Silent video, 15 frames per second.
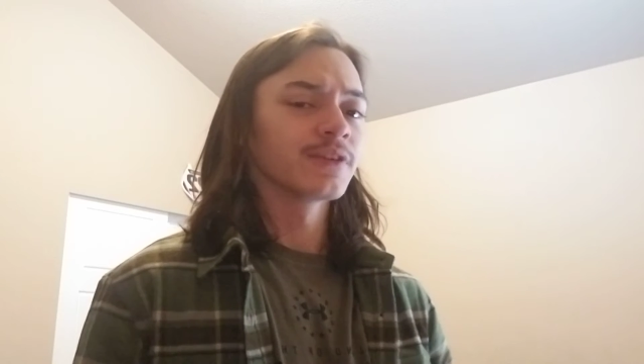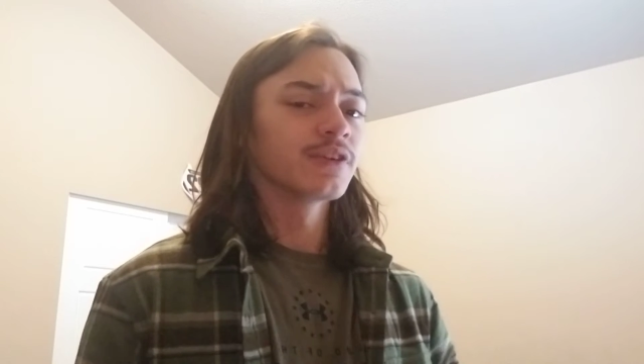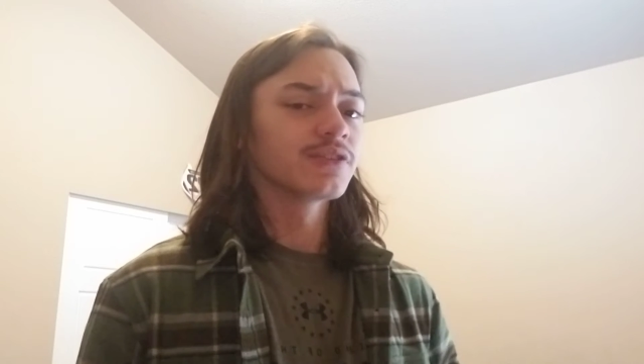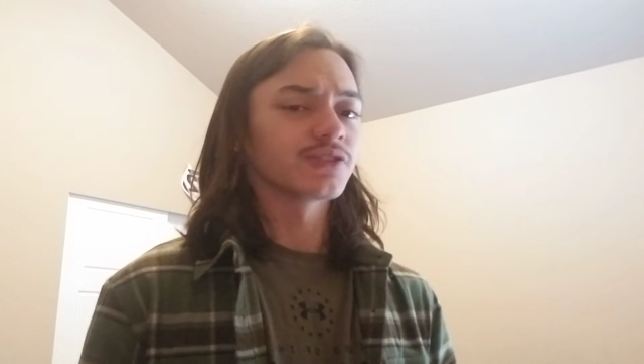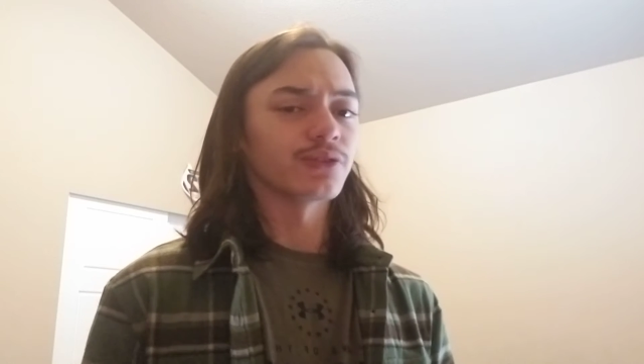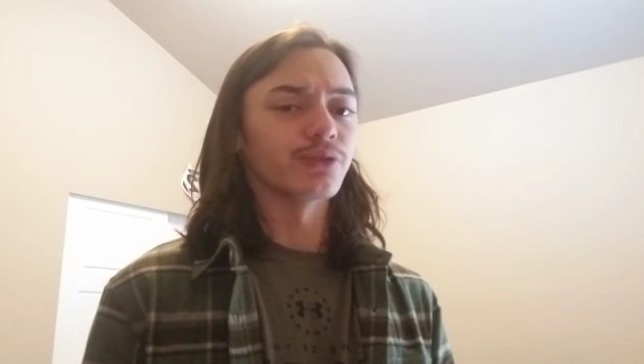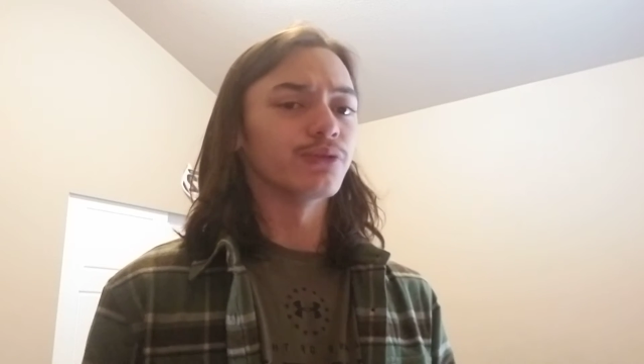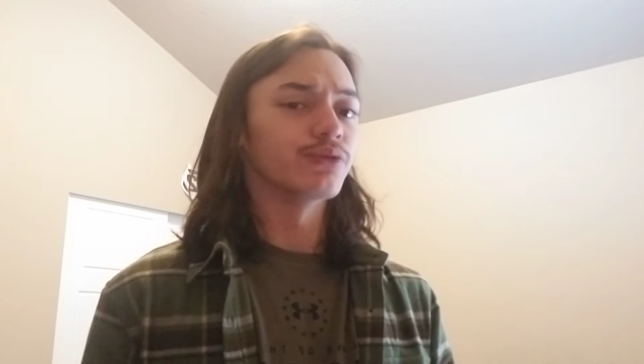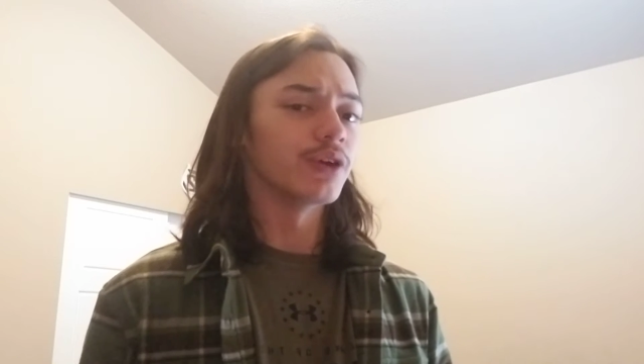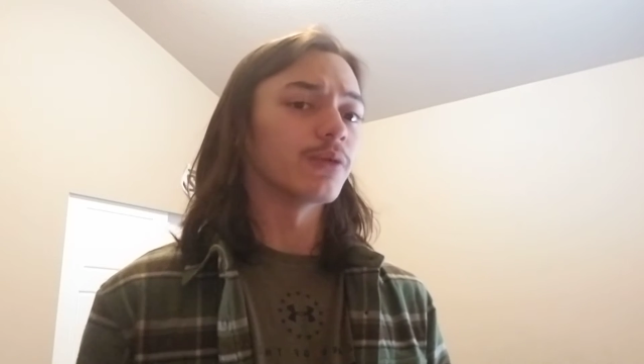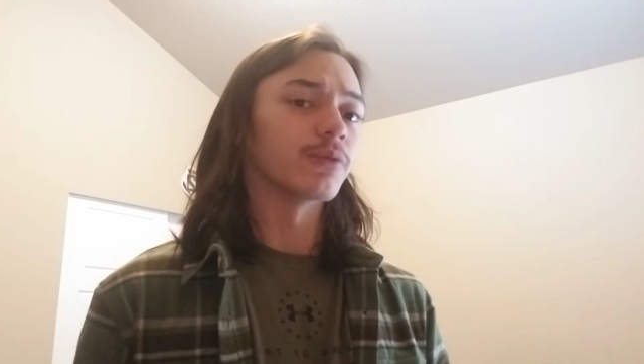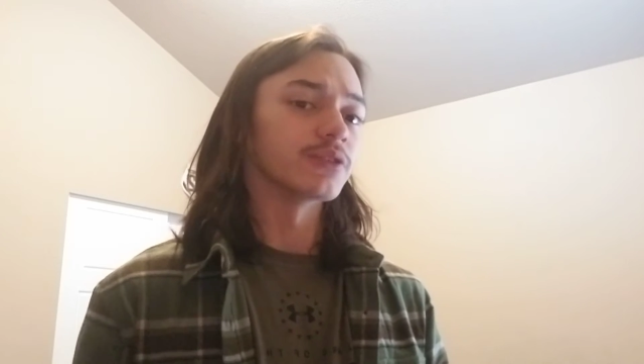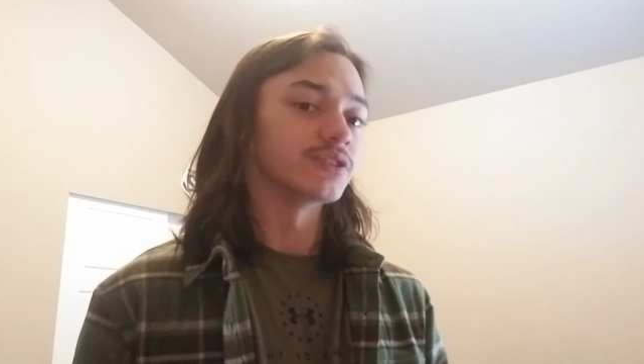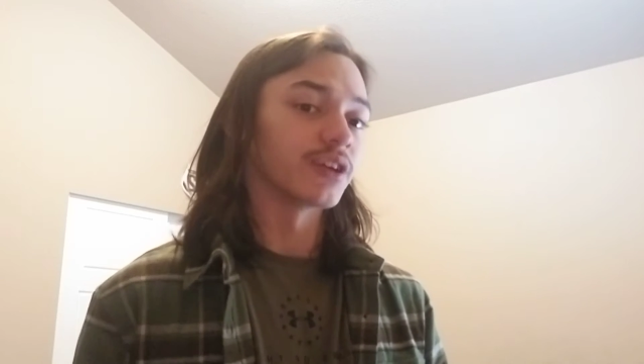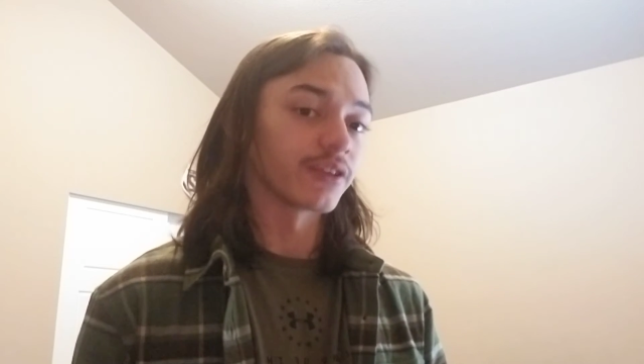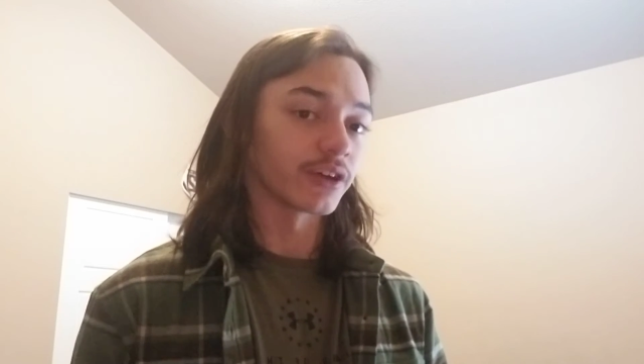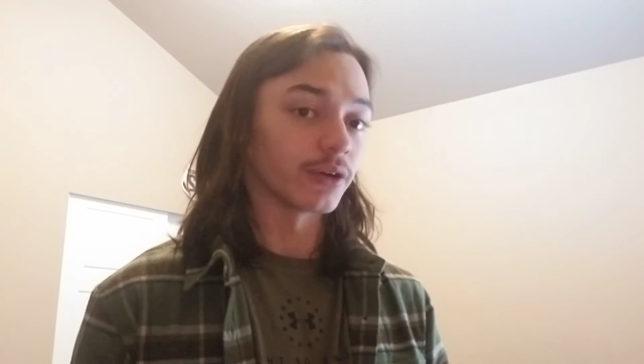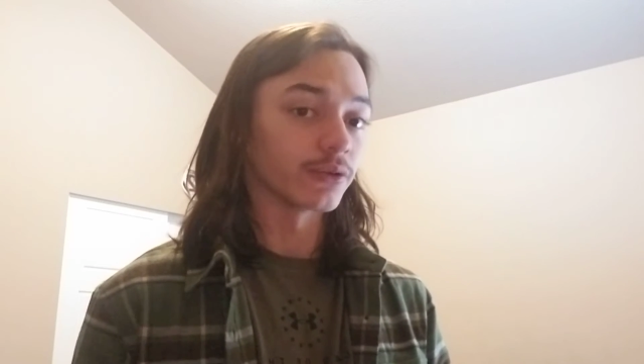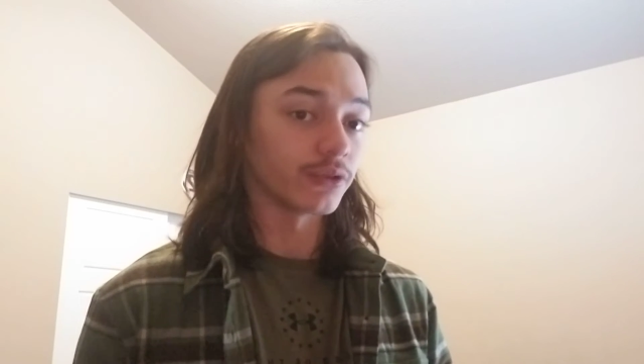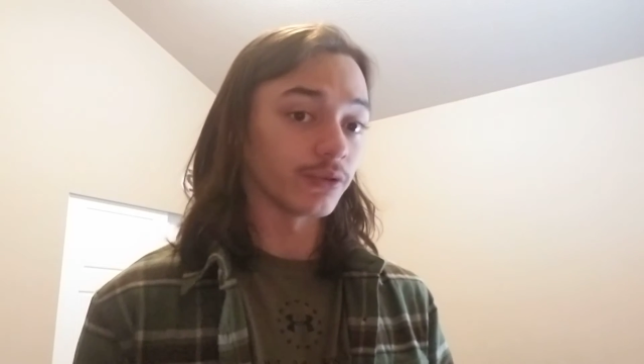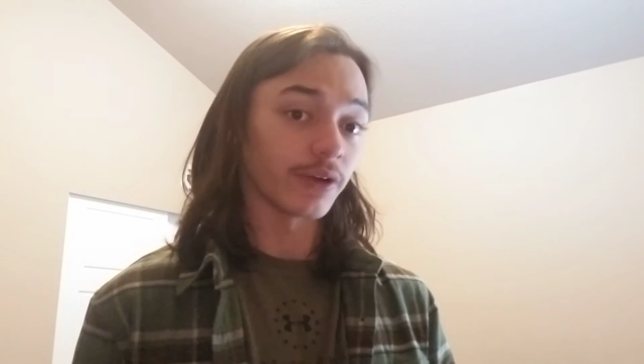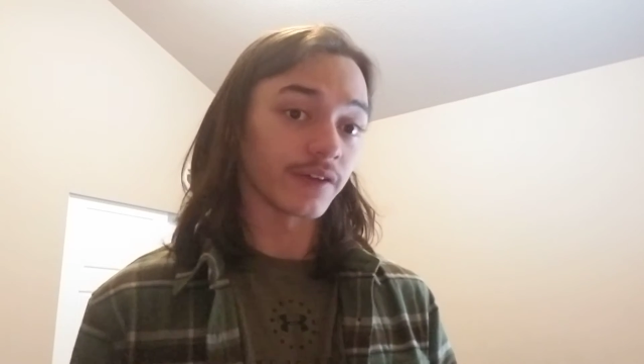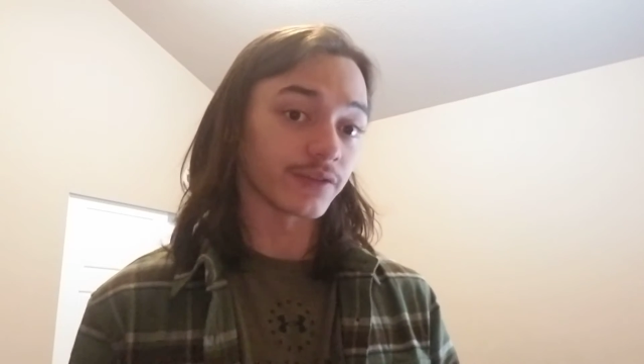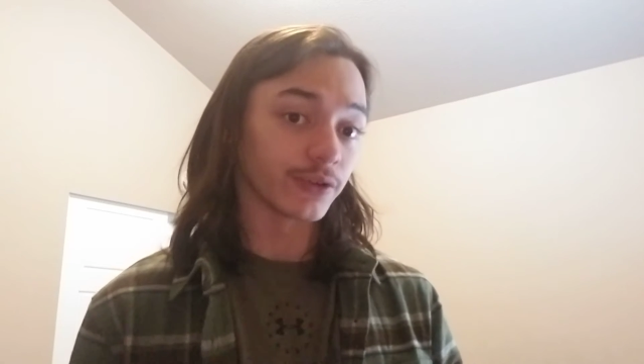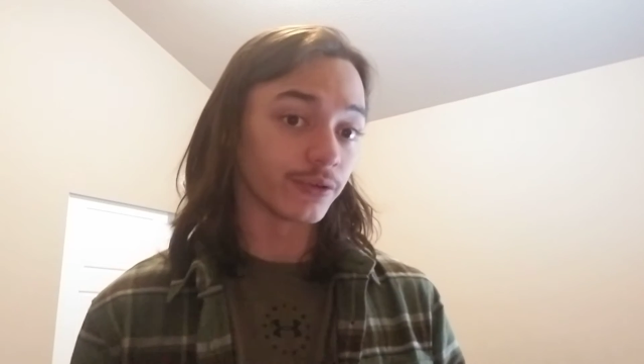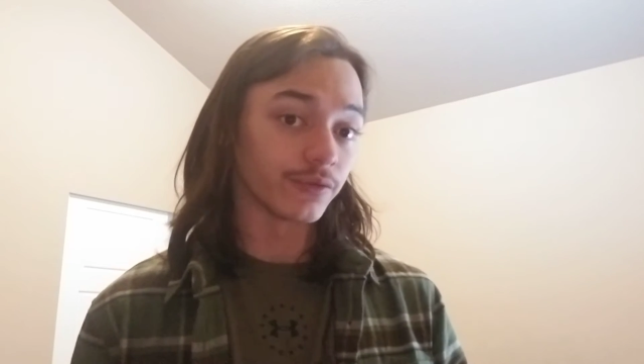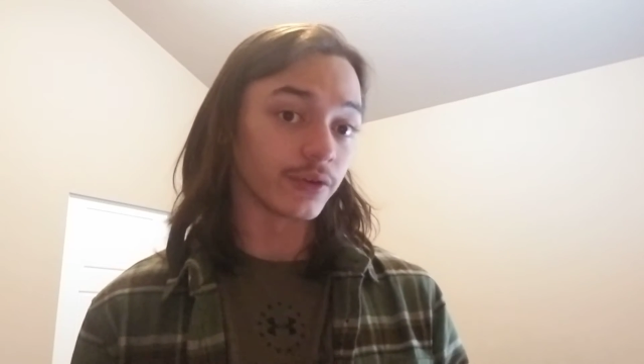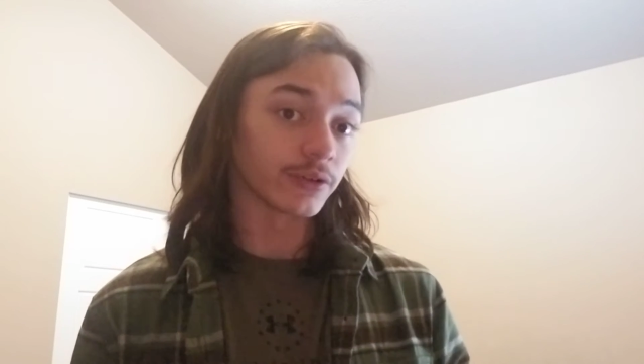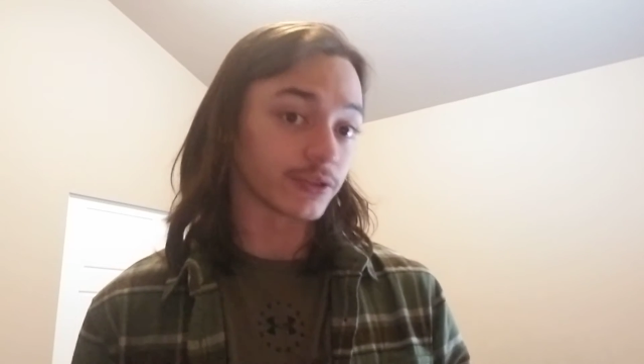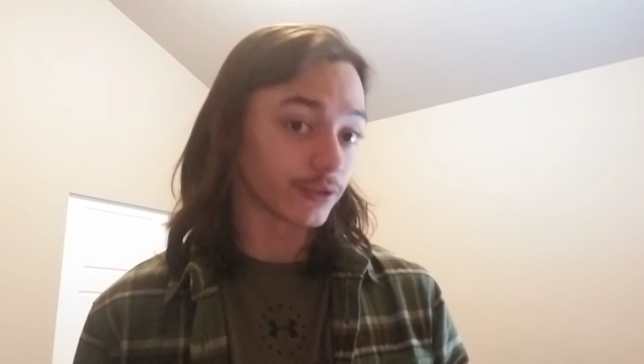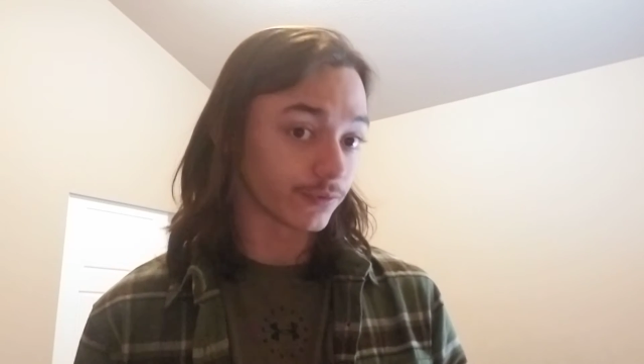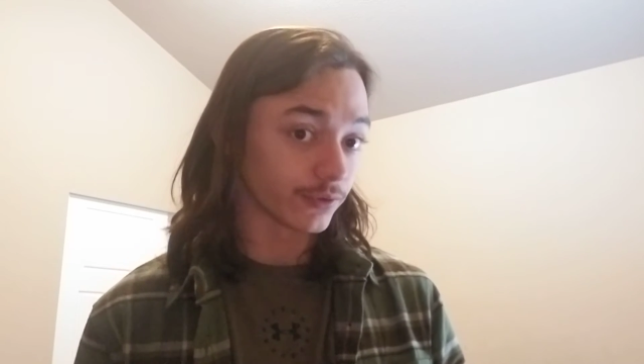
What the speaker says: So you know what gen to go to after you've hooked your